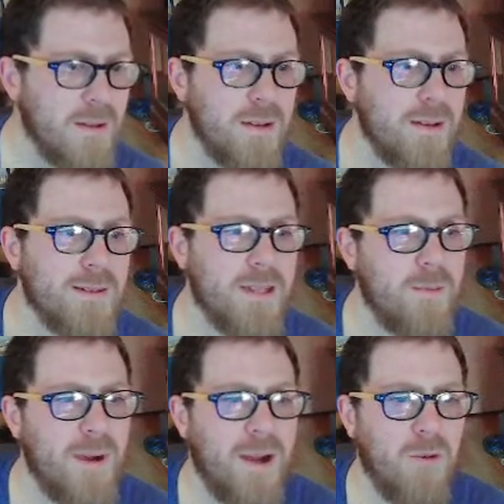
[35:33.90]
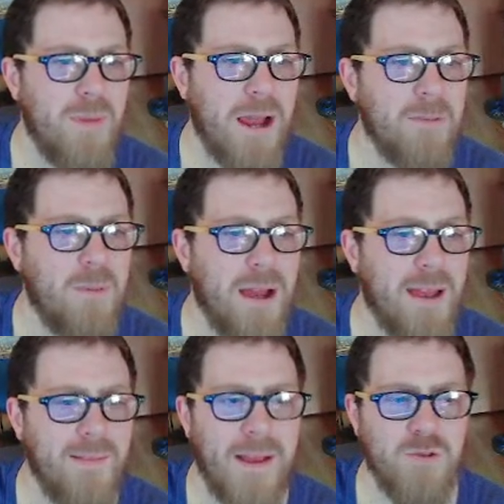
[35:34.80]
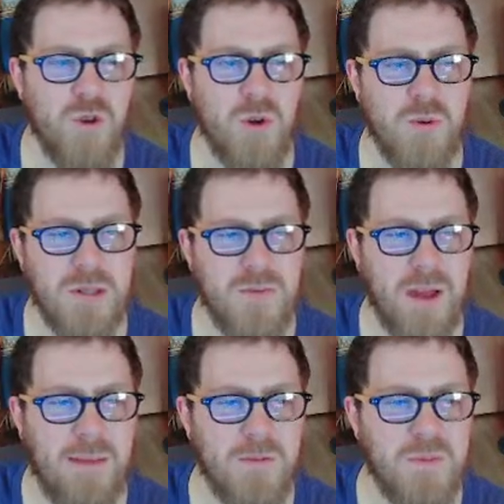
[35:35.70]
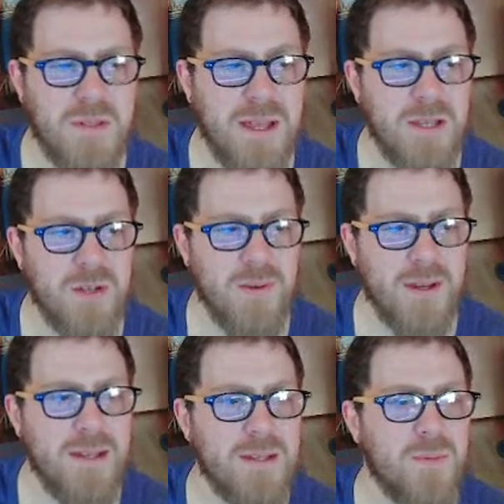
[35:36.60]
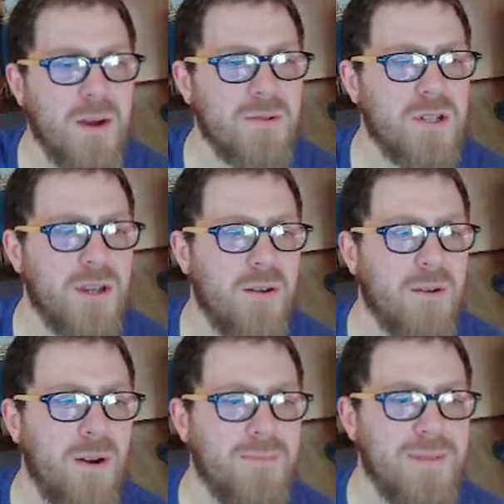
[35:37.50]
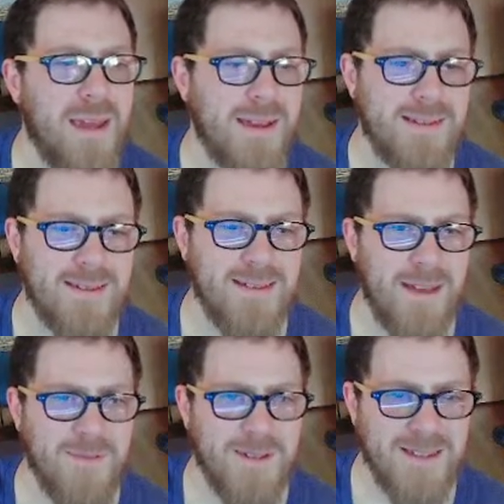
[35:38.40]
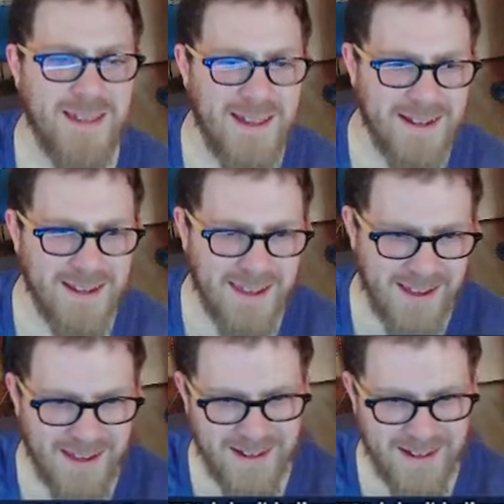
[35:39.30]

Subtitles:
Somehow Magpie Electrical survives for centuries whilst Geocomtex is never seen again.